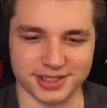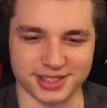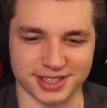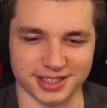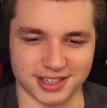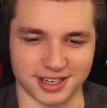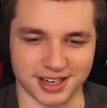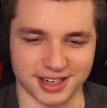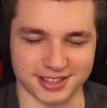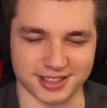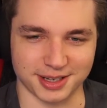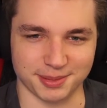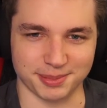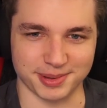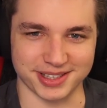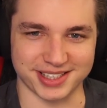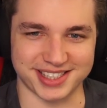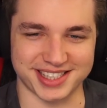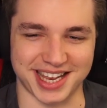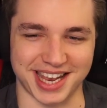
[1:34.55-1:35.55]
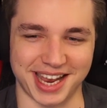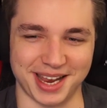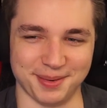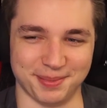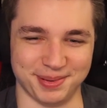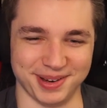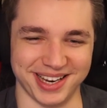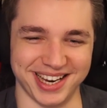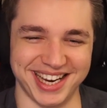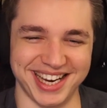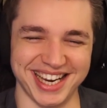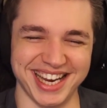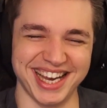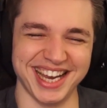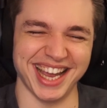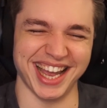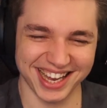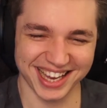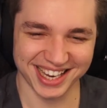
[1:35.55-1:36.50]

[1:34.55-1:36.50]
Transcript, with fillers: as locked up escapee?